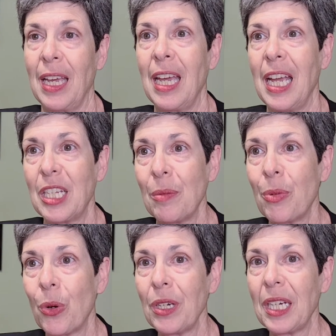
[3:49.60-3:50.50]
It's
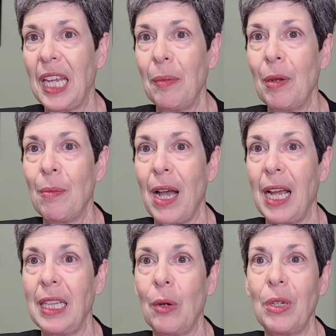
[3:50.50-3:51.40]
important to keep in
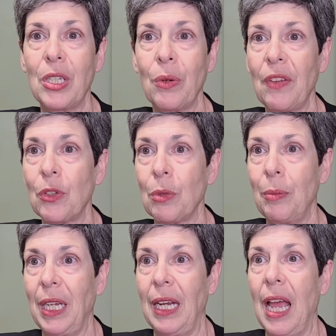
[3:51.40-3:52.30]
mind that we don't have to
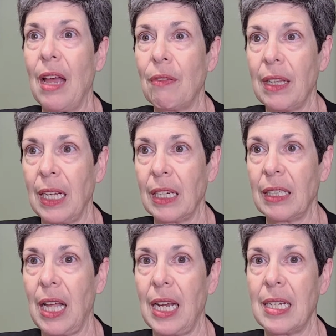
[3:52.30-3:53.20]
repeat everything a
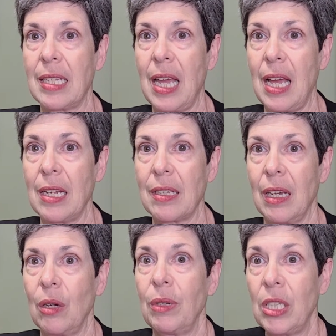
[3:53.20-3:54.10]
client says.
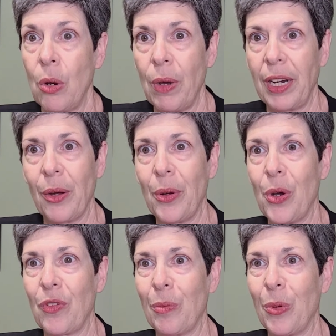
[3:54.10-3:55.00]
We don't want to go
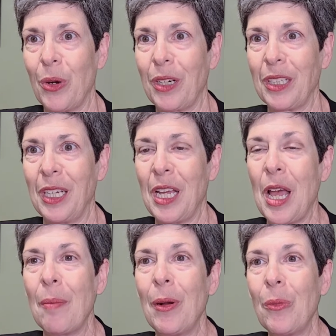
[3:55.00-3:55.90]
overboard.
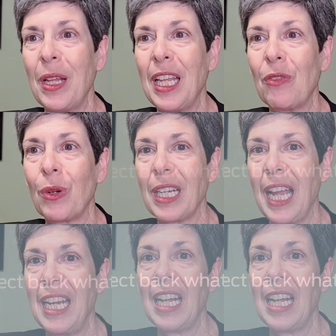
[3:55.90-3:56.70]
But when they've relayed a